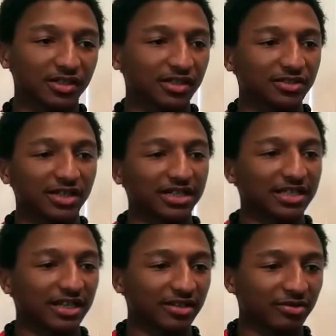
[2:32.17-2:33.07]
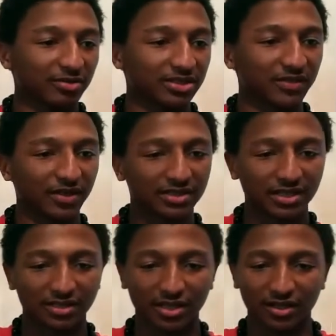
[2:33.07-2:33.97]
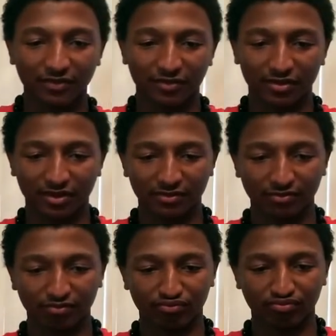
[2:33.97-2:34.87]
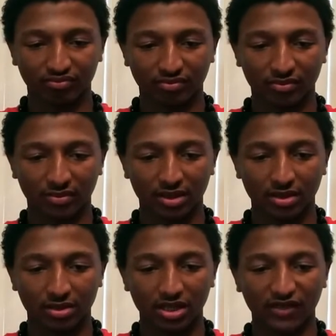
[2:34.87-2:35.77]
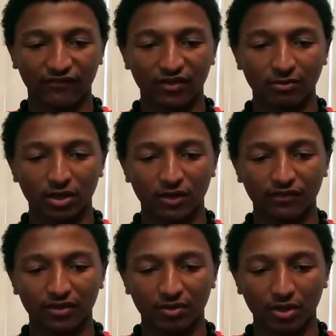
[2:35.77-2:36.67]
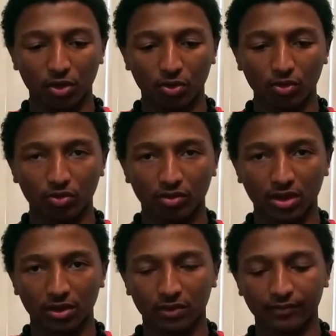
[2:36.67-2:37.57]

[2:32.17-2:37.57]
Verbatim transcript: You guys can't let me see if I can take it off. Okay. Take the film off. There we go. Oh, okay.